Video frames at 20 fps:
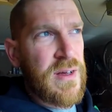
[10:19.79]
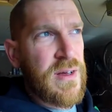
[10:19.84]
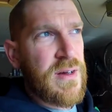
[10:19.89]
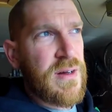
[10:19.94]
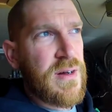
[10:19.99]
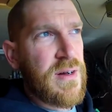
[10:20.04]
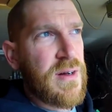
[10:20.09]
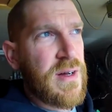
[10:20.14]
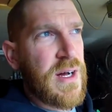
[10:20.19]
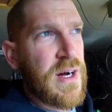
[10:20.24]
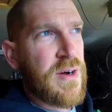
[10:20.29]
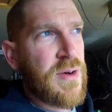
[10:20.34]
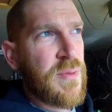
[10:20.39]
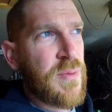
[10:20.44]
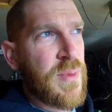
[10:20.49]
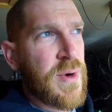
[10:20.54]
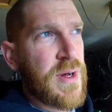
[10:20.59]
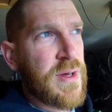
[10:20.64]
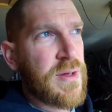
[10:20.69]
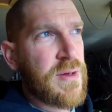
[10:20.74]
uh, out in
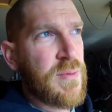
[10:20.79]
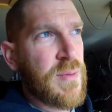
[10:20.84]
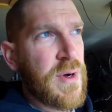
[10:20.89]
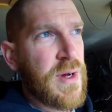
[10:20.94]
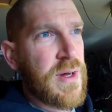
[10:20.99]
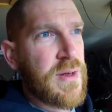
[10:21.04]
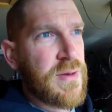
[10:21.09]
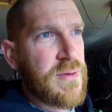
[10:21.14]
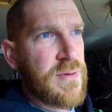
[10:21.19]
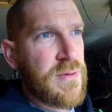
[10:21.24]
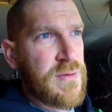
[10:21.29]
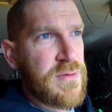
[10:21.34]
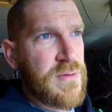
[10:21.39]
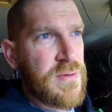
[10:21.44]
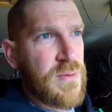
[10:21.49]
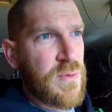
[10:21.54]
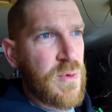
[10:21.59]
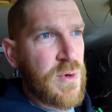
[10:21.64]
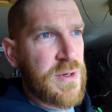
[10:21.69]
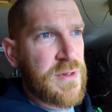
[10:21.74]
my, my
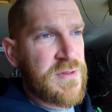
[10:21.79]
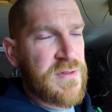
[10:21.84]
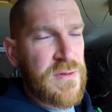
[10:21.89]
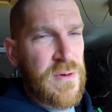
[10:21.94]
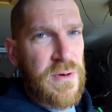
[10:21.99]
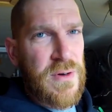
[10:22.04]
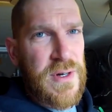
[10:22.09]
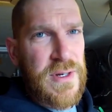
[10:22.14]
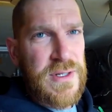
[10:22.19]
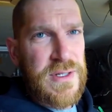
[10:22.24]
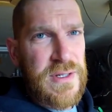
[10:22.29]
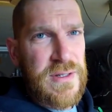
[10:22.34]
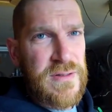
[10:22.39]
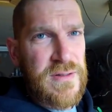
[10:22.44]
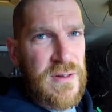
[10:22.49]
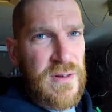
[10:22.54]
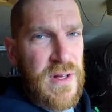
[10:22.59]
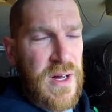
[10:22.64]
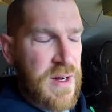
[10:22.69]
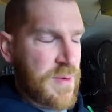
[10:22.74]
wood storage is
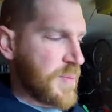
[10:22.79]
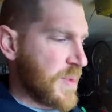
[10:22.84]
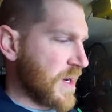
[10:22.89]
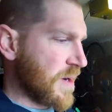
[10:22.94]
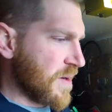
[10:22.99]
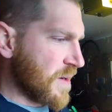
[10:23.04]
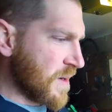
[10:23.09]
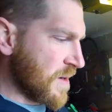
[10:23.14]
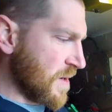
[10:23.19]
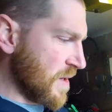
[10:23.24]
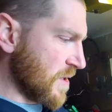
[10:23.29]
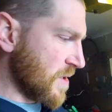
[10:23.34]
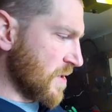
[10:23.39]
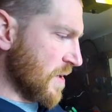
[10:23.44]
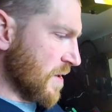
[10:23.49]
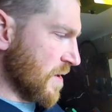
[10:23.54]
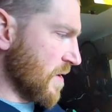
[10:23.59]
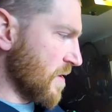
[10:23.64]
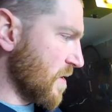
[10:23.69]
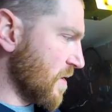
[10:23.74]
a lot better
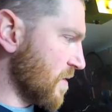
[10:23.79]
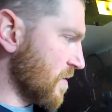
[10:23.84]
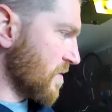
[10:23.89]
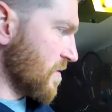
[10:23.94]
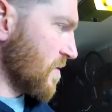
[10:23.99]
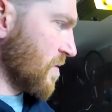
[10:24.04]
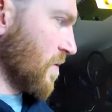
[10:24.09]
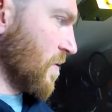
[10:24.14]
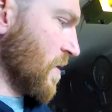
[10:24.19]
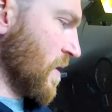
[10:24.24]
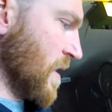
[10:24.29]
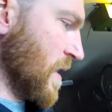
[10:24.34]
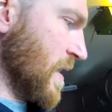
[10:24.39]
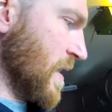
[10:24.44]
condition than this. So